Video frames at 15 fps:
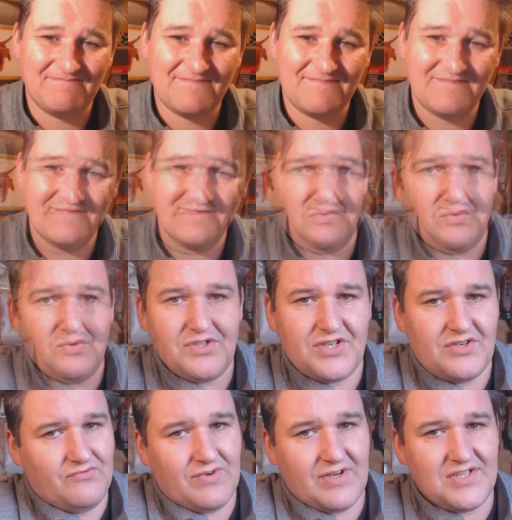The guy that
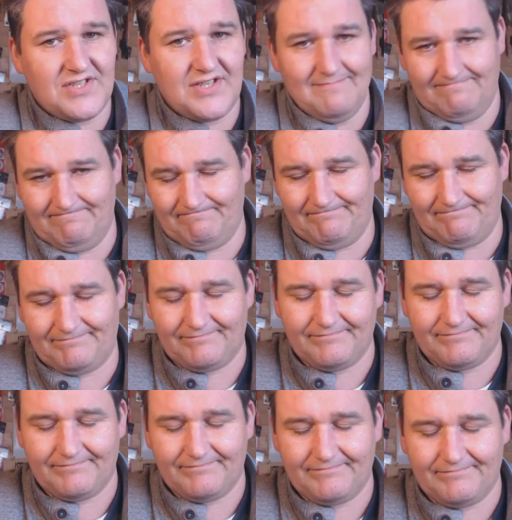owns it, runs it,
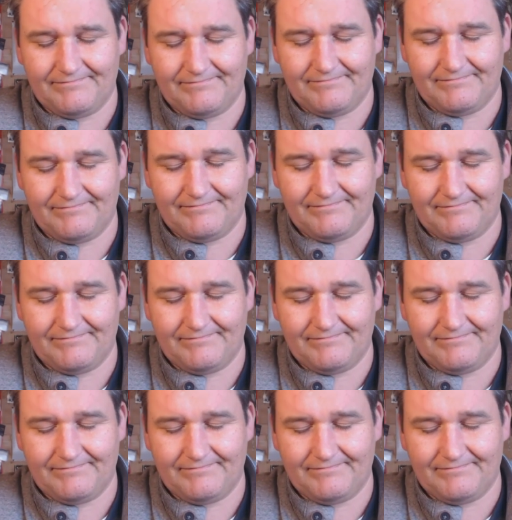he